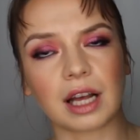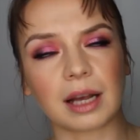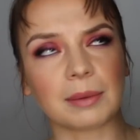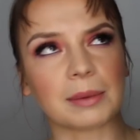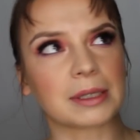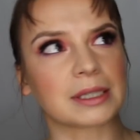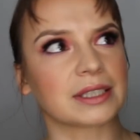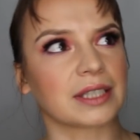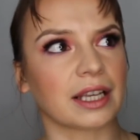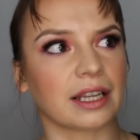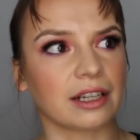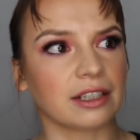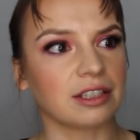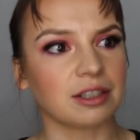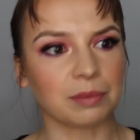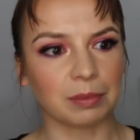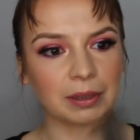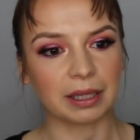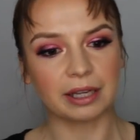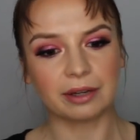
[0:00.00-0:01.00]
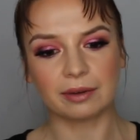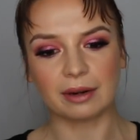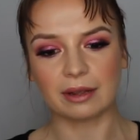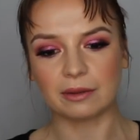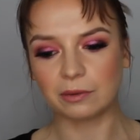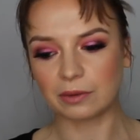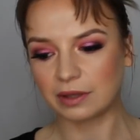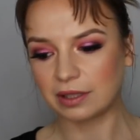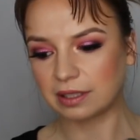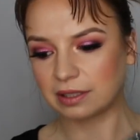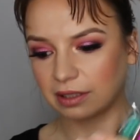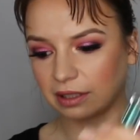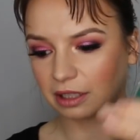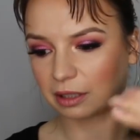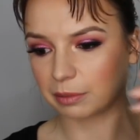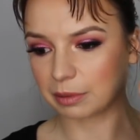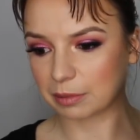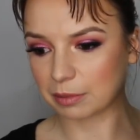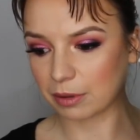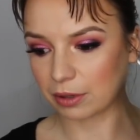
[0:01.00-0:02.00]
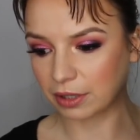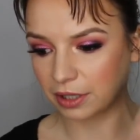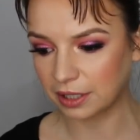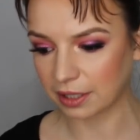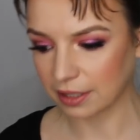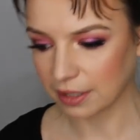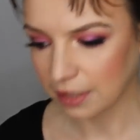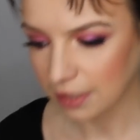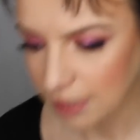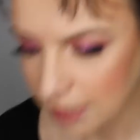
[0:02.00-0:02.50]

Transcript: I'm excited to play around with these a little bit more,